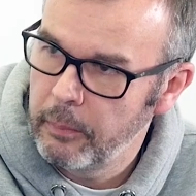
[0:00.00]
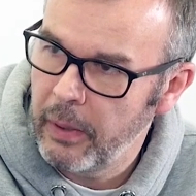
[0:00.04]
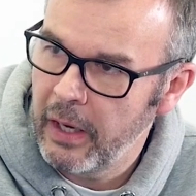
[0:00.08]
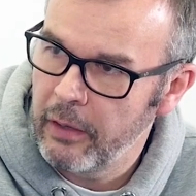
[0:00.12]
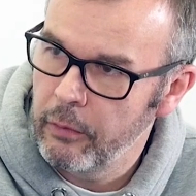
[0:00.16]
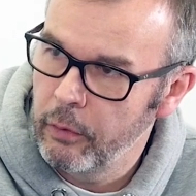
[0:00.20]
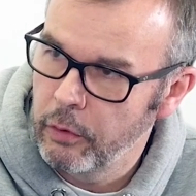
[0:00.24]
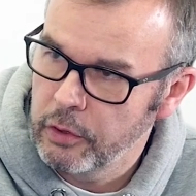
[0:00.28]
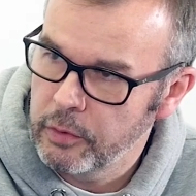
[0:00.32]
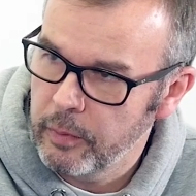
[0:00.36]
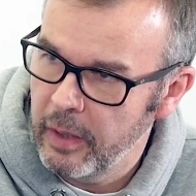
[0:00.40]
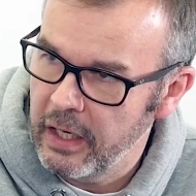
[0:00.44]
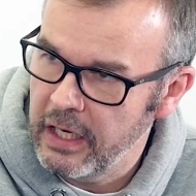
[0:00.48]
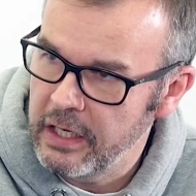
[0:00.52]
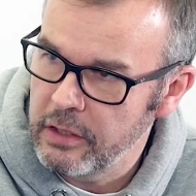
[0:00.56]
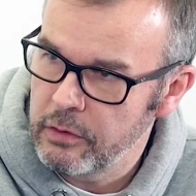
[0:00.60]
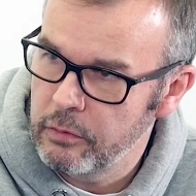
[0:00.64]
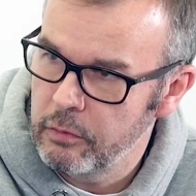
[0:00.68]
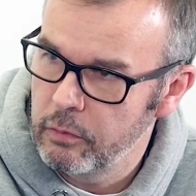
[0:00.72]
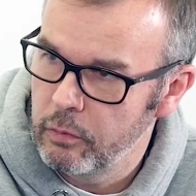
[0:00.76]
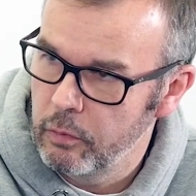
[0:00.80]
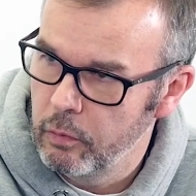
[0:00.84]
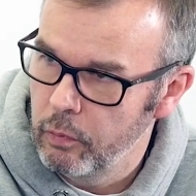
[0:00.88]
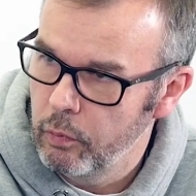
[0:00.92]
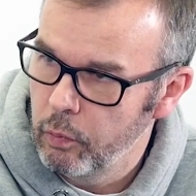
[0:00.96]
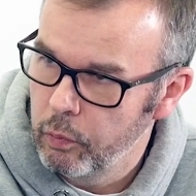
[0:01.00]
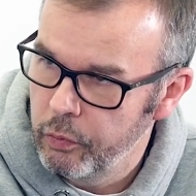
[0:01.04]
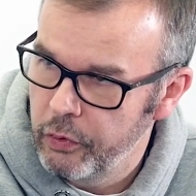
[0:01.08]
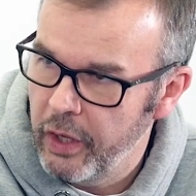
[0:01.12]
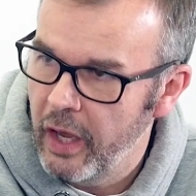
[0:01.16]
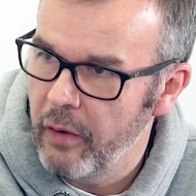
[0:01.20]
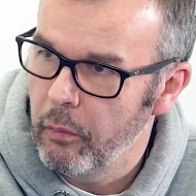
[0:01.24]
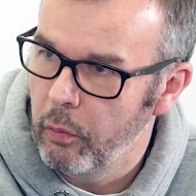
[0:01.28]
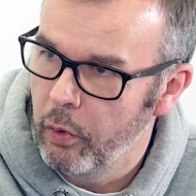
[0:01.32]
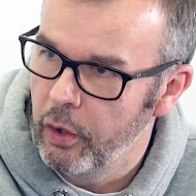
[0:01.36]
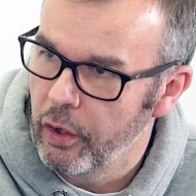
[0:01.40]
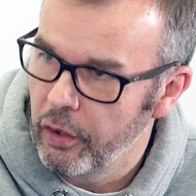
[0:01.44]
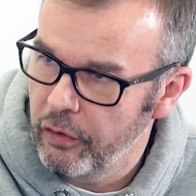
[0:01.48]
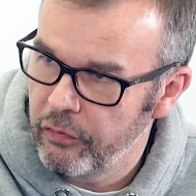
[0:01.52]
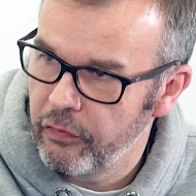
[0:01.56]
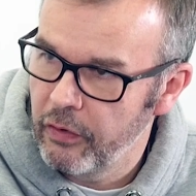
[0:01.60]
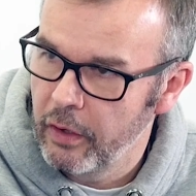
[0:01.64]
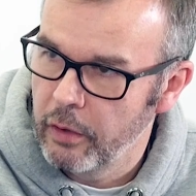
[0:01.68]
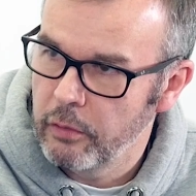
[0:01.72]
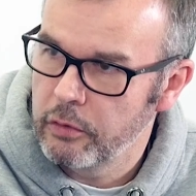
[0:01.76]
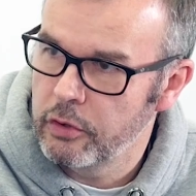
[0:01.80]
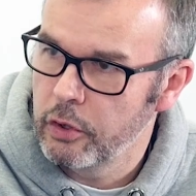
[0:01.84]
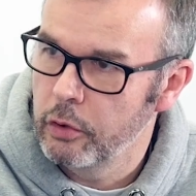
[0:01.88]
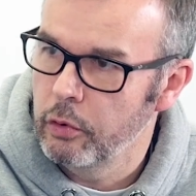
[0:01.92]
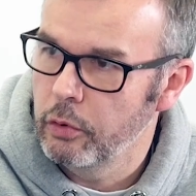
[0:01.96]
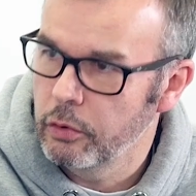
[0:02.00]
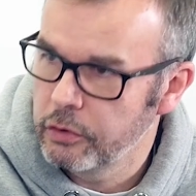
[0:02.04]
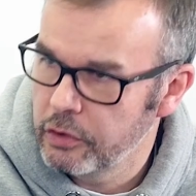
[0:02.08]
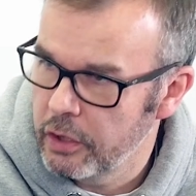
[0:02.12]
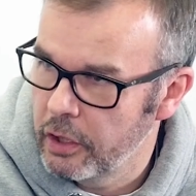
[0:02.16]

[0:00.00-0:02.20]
Power Automate is their workflow tool. So